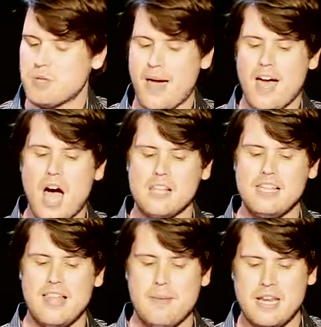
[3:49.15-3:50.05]
my hotly
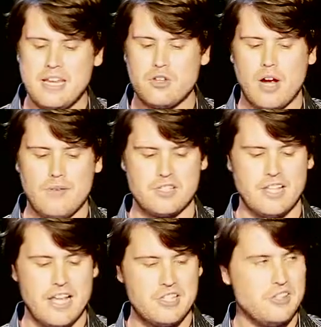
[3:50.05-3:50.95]
laminated driver's
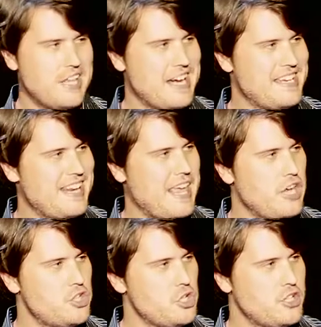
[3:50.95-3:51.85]
license and a
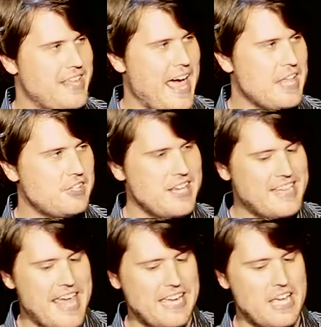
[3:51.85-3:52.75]
dedication to gas
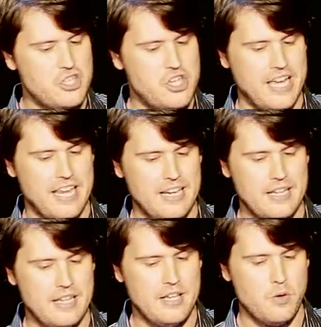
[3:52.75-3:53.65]
tank chicken,
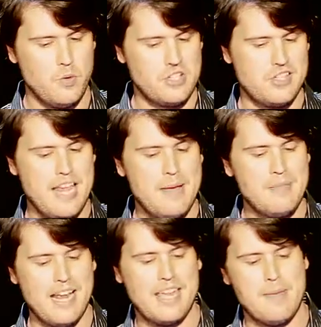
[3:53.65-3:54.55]
which is a name
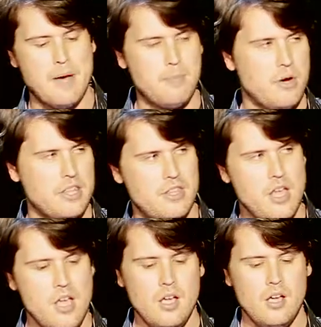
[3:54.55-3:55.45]
that I came up with
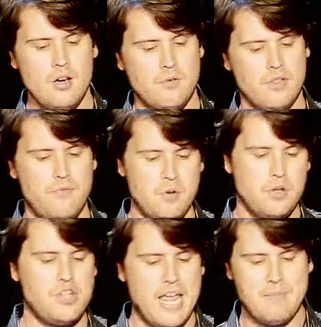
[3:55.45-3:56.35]
for the
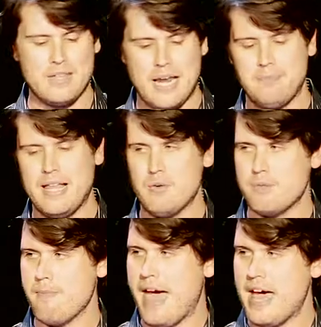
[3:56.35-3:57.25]
foolish game that I play with
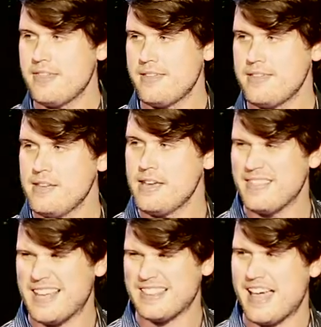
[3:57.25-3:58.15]
math
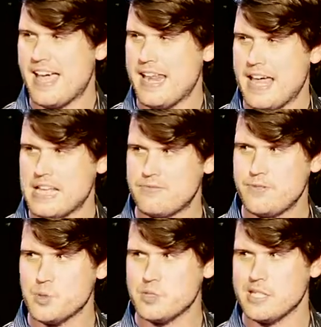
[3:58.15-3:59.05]
and that lion-ass
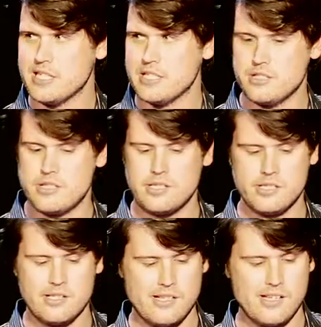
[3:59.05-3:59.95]
fuel
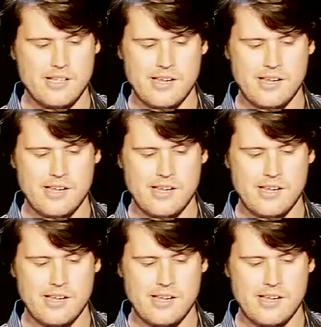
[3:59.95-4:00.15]
gauge.